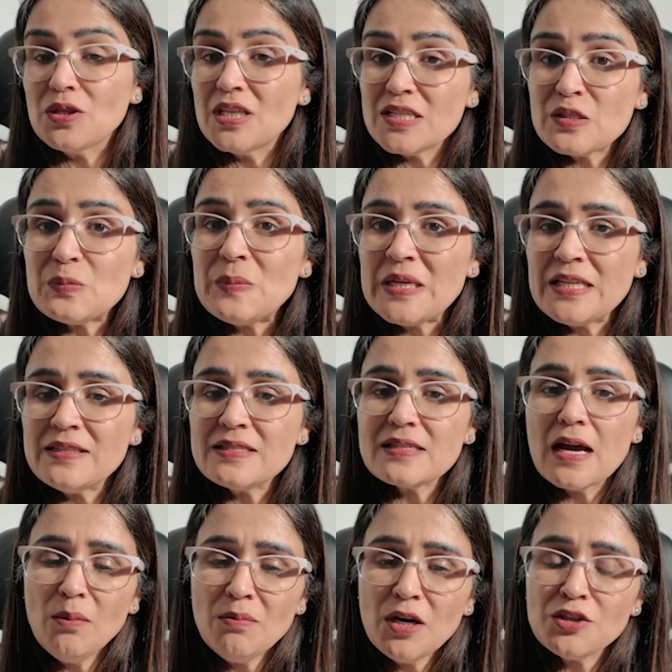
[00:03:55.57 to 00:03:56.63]
this means
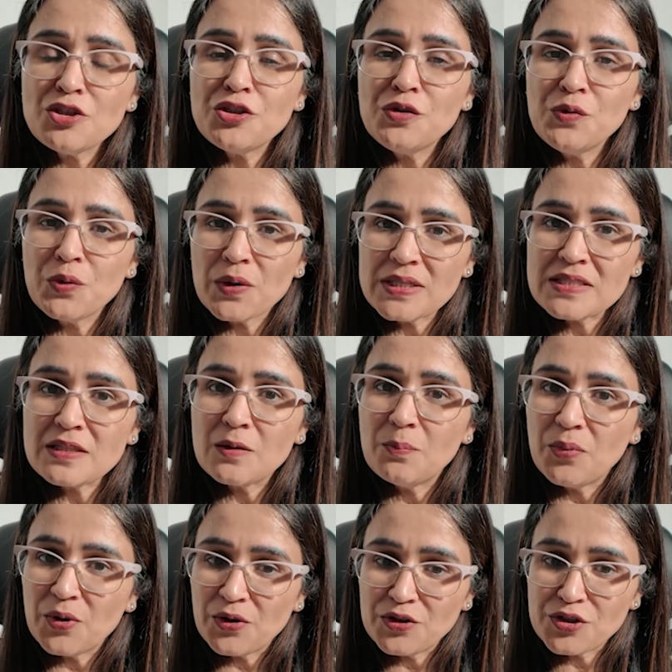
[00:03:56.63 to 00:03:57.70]
how much you risk
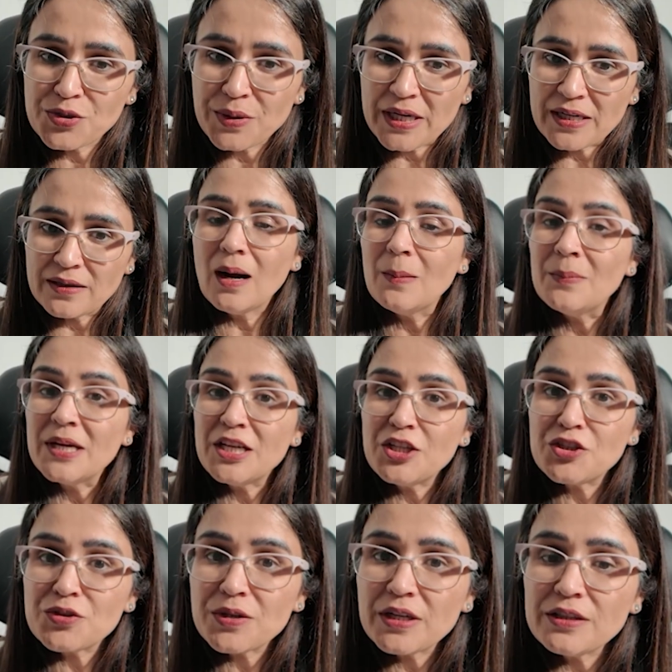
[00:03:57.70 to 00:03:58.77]
per trade, how many
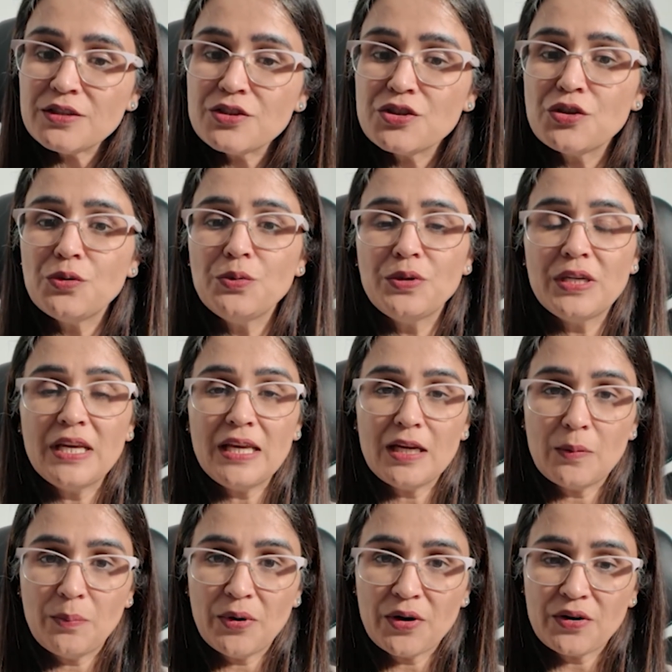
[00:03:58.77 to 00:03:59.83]
trades you
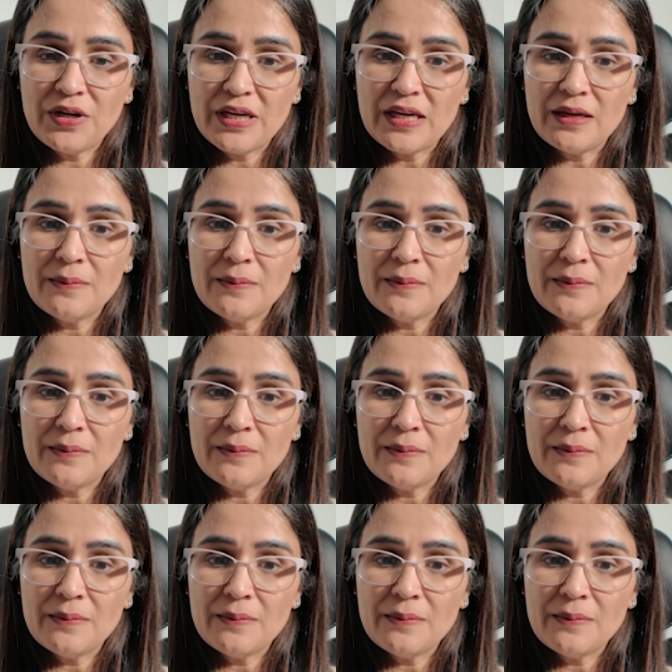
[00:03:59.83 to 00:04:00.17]
take per day,